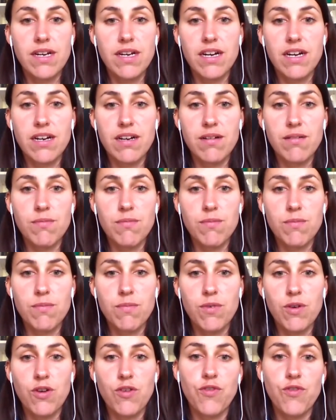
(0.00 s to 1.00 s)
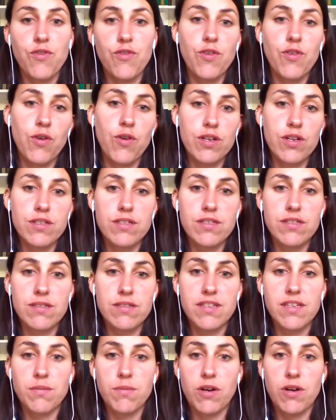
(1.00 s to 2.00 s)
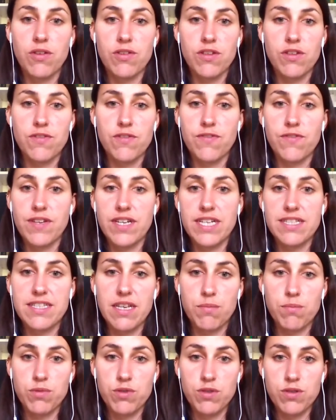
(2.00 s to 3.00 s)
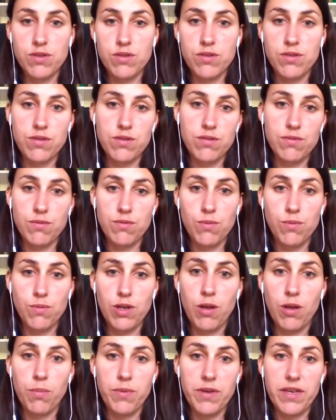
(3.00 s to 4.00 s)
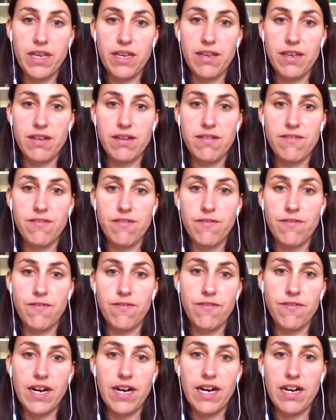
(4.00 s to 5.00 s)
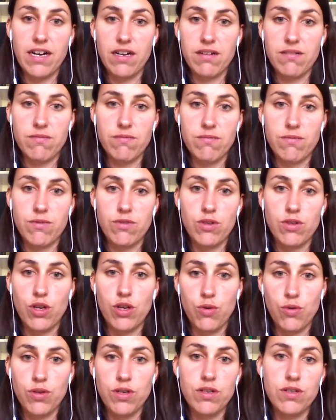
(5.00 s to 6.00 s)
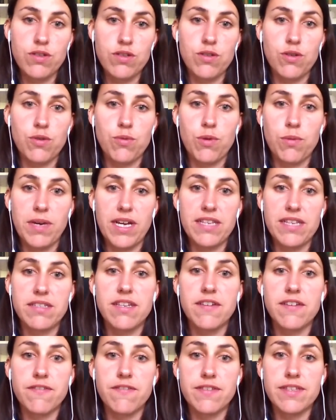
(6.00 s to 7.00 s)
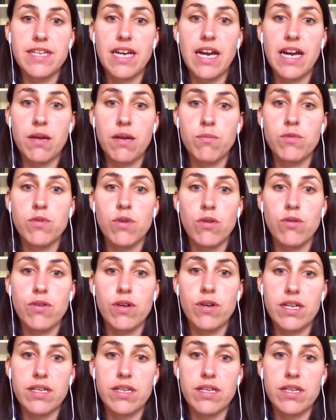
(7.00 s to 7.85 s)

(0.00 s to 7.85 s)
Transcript: of course, the amount of exceptions will be far lower, so we might have time to look